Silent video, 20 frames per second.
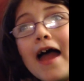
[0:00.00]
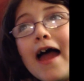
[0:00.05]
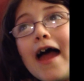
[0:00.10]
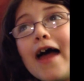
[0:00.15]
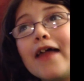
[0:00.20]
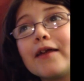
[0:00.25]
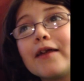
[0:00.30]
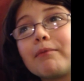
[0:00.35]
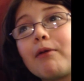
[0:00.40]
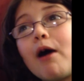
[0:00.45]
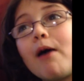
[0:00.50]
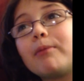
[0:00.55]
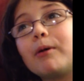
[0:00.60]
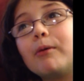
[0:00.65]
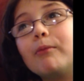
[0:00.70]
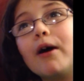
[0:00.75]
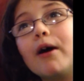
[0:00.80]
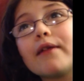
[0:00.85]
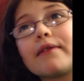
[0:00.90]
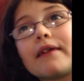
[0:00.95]
And the
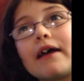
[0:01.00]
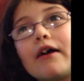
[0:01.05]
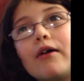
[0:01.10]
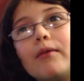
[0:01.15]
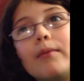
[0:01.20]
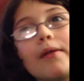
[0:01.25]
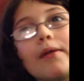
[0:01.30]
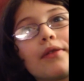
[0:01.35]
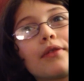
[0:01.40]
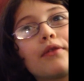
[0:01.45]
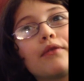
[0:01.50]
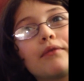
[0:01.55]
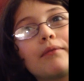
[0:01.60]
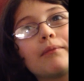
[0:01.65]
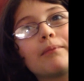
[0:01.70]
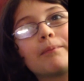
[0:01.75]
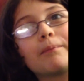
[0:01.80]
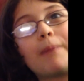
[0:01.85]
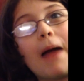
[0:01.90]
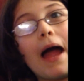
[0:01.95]
problem was I almost
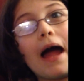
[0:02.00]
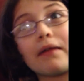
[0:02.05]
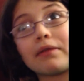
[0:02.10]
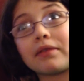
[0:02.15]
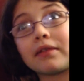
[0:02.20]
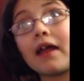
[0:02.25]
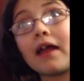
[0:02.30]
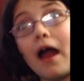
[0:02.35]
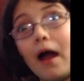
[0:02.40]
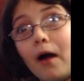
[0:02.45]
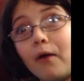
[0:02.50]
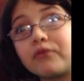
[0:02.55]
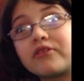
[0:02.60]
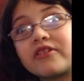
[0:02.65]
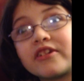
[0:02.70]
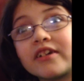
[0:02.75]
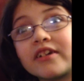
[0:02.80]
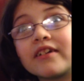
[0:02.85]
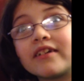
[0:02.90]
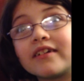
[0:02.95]
passed
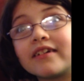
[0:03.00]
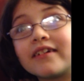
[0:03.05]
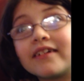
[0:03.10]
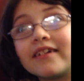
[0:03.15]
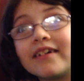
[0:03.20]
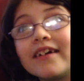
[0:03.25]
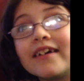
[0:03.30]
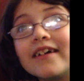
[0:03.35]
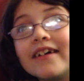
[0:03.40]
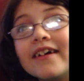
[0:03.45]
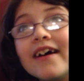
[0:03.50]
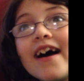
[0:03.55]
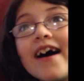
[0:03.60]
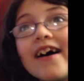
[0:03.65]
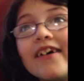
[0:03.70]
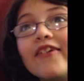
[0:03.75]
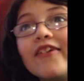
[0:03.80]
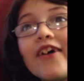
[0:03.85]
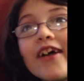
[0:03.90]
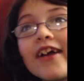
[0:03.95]
out.
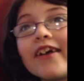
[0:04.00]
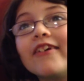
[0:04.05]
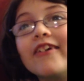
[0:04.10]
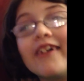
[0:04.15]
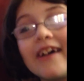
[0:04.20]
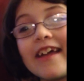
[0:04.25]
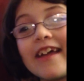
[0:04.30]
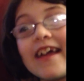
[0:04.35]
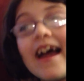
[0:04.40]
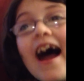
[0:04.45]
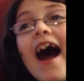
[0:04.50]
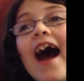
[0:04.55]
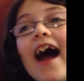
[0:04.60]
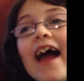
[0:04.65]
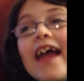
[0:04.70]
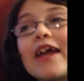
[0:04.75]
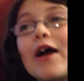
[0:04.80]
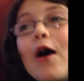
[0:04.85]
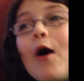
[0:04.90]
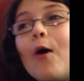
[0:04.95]
Literally,
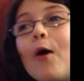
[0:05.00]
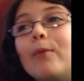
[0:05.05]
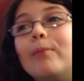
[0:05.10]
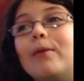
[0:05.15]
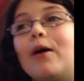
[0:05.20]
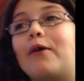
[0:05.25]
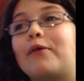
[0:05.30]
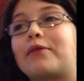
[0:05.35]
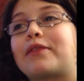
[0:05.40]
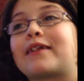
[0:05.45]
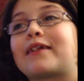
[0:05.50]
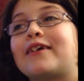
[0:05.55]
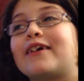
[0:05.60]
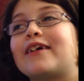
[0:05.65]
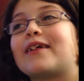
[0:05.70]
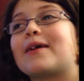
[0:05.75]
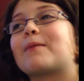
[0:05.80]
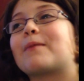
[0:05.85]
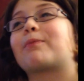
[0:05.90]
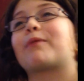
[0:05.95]
I almost
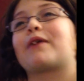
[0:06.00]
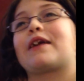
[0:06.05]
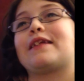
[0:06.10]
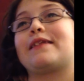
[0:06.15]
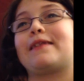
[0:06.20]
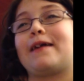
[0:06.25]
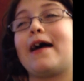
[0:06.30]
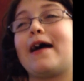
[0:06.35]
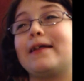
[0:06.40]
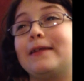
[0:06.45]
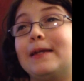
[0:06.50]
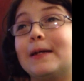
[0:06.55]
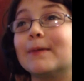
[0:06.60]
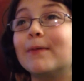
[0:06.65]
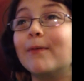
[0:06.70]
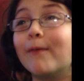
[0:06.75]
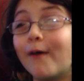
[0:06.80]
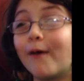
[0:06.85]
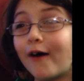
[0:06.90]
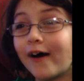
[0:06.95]
couldn't breathe
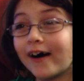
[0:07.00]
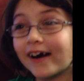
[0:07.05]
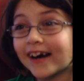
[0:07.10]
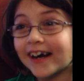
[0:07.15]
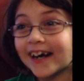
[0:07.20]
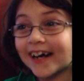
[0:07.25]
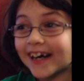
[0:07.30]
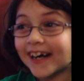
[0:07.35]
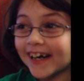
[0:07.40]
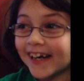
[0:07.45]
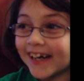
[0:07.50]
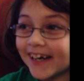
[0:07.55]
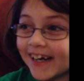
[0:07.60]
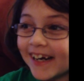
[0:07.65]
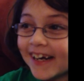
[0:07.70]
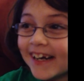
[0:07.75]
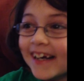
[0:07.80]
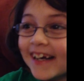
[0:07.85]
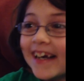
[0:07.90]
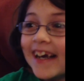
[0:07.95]
anymore
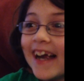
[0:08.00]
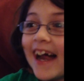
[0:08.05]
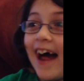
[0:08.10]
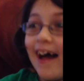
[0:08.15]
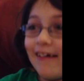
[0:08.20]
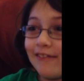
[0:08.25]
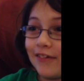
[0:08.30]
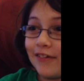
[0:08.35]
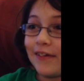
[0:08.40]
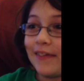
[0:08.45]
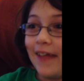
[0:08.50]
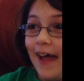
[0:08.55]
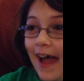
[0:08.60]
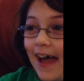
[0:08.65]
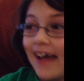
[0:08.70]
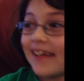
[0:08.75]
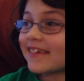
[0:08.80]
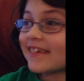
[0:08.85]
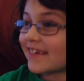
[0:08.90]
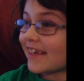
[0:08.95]
after
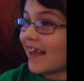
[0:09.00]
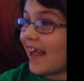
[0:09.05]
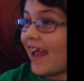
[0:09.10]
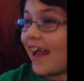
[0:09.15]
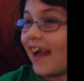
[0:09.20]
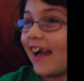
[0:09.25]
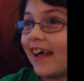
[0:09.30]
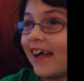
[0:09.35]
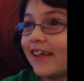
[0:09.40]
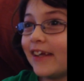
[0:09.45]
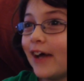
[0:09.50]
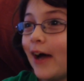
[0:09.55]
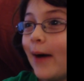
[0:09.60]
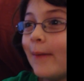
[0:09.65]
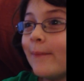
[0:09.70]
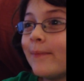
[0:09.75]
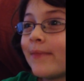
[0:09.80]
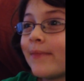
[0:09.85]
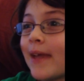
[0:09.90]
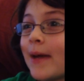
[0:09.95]
that.
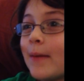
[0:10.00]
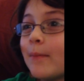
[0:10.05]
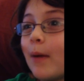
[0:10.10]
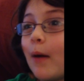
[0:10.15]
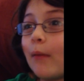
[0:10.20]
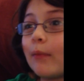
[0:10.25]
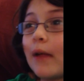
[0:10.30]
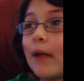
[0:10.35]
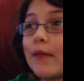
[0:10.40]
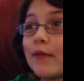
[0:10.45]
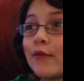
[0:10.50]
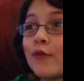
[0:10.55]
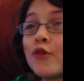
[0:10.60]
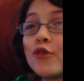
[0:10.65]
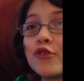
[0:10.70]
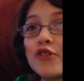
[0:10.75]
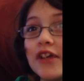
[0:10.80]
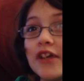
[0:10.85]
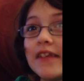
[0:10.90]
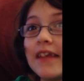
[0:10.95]
But
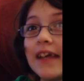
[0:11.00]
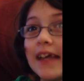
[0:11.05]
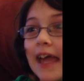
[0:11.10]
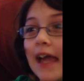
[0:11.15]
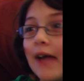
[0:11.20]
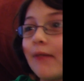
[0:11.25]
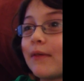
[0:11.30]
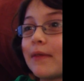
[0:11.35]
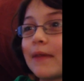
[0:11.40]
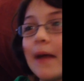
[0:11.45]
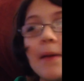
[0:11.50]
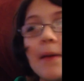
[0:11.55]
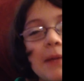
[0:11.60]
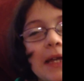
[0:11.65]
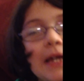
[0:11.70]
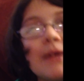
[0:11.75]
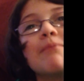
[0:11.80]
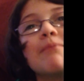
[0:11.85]
resolution, the cake was yummy.